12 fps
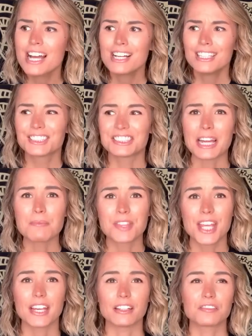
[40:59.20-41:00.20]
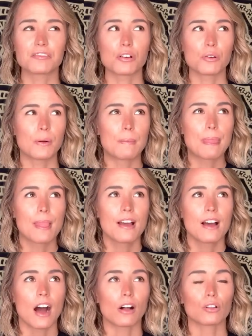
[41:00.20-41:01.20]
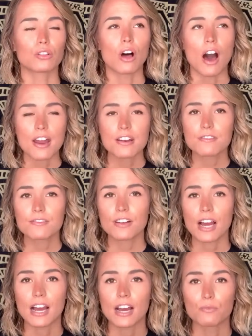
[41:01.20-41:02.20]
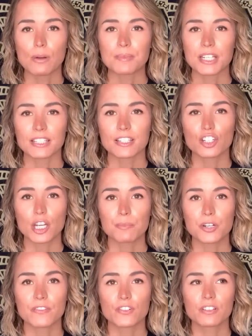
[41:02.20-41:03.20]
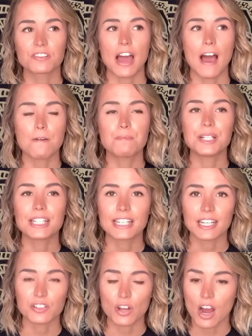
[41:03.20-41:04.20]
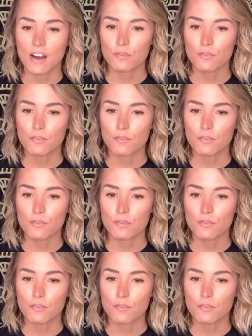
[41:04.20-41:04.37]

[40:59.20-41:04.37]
Same thing. So a lot of reptilian shapeshifters have been kicked off